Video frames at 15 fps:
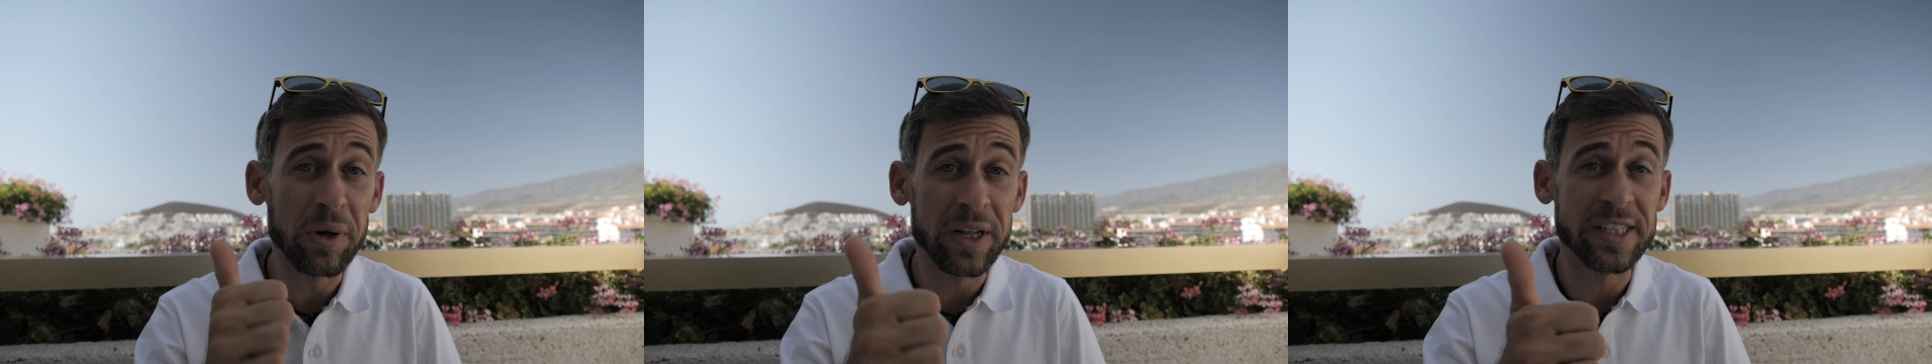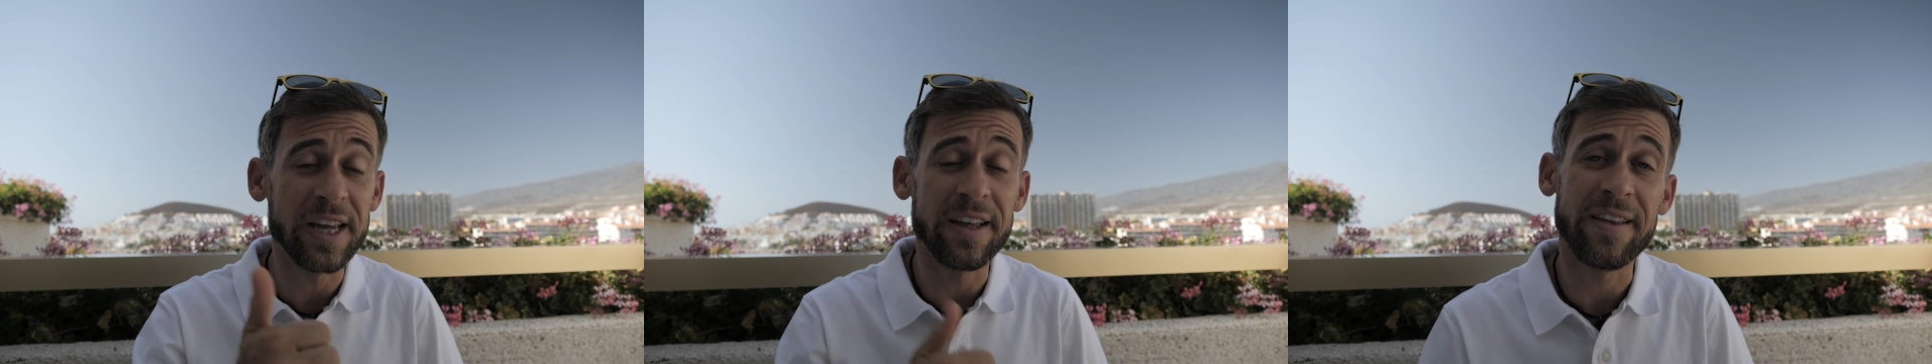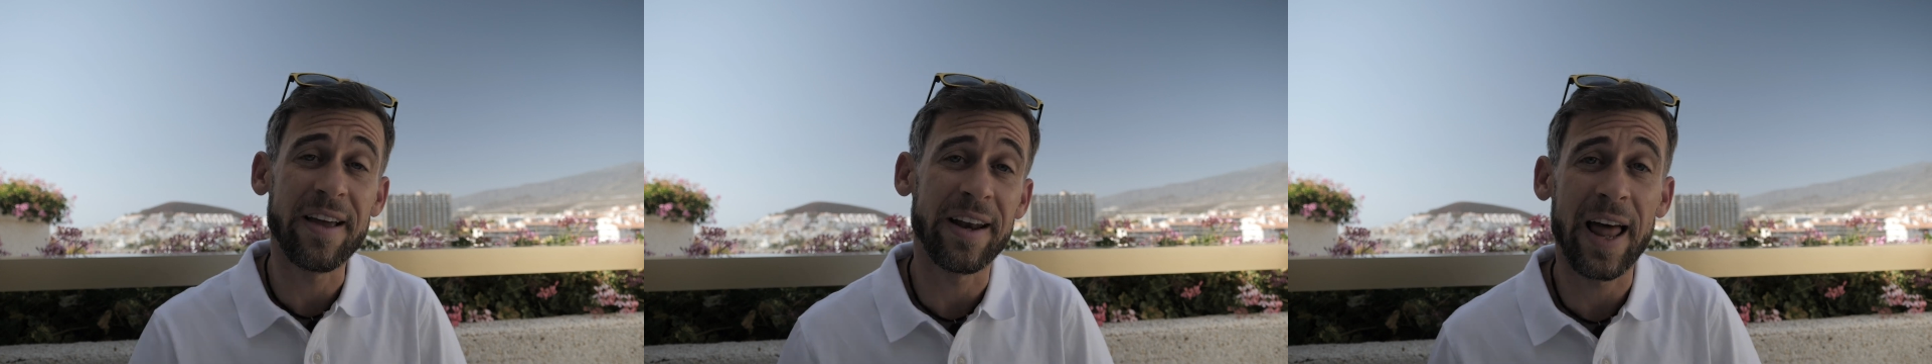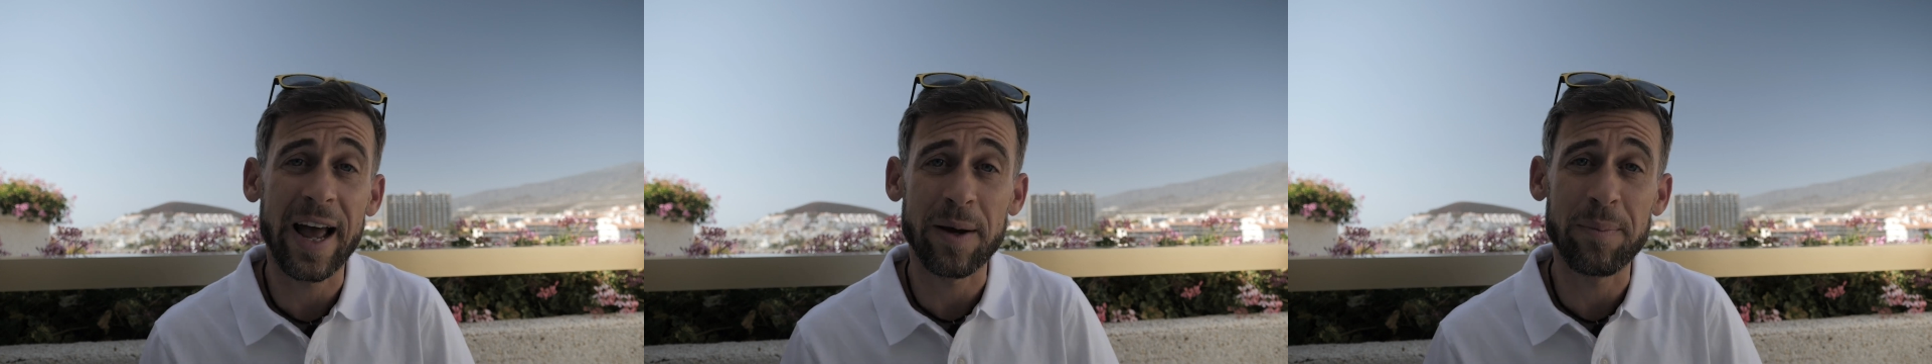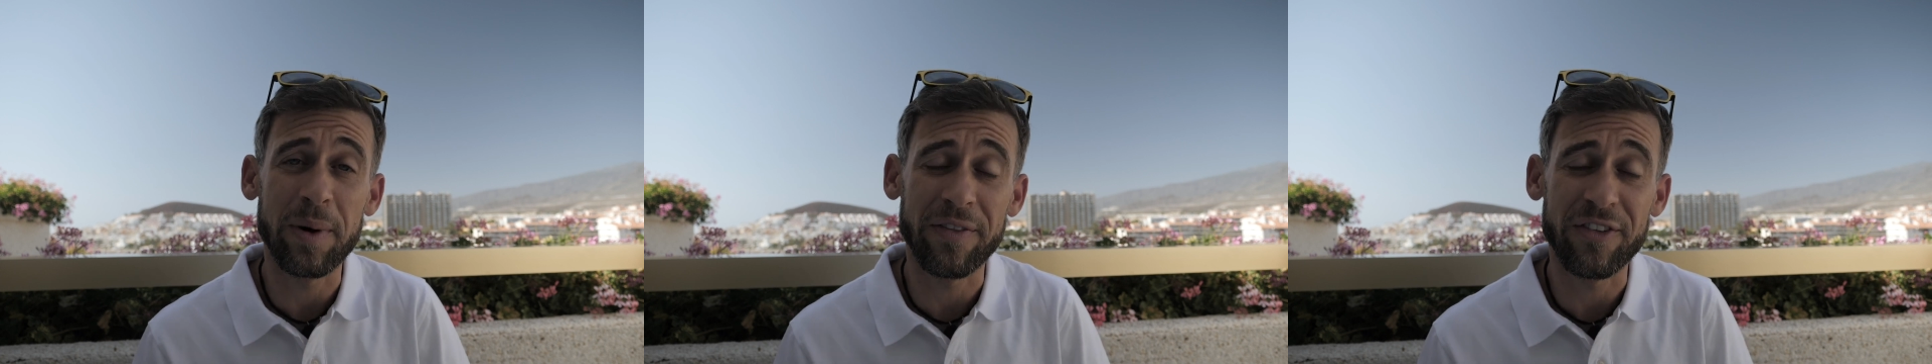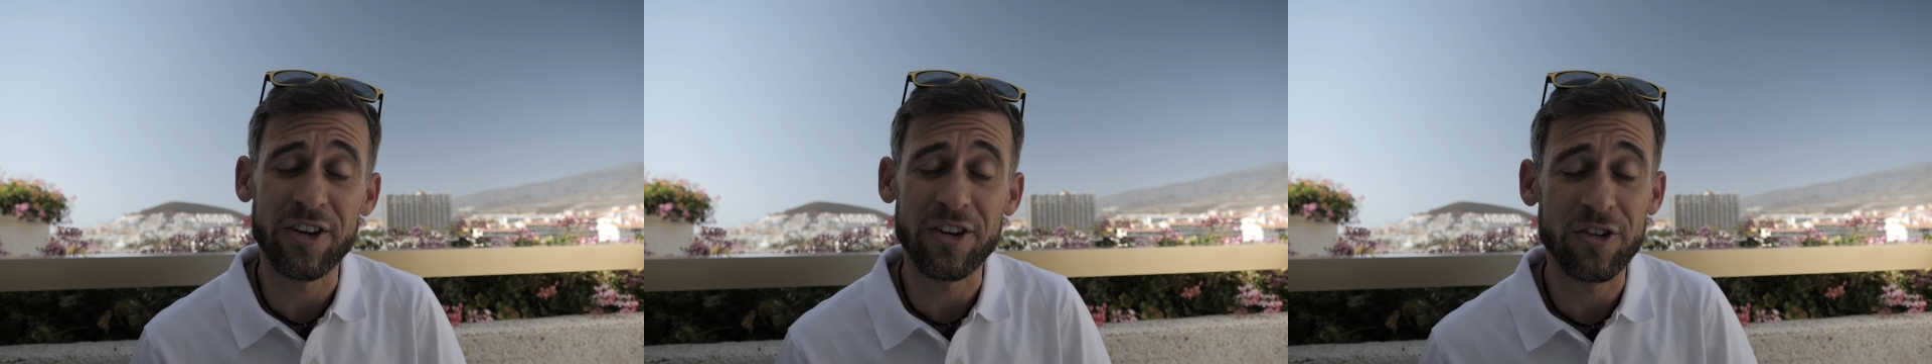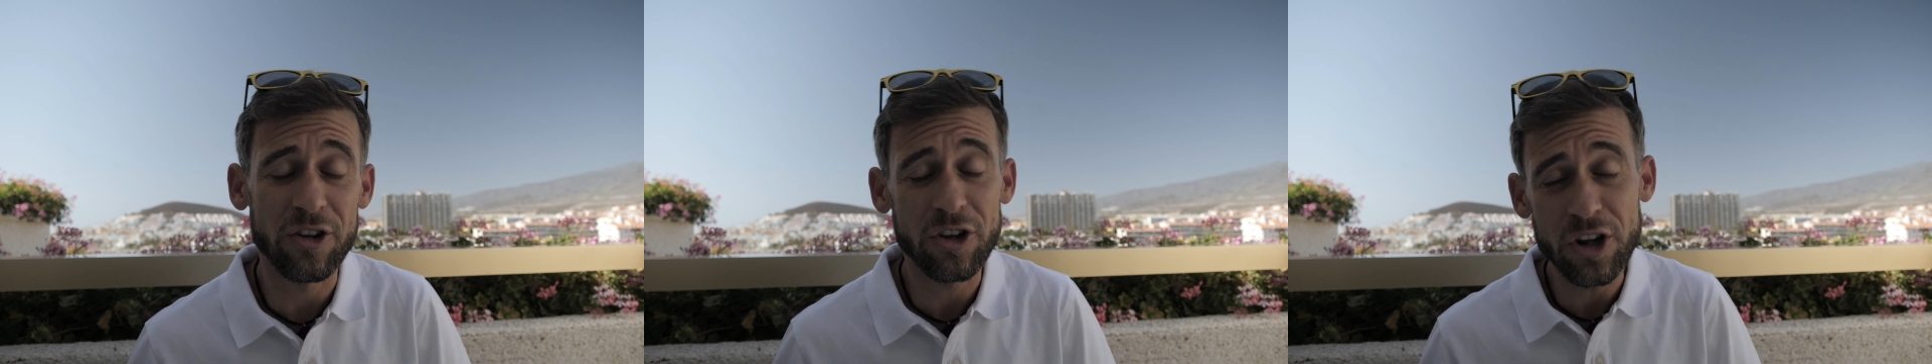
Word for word: please hit that like button.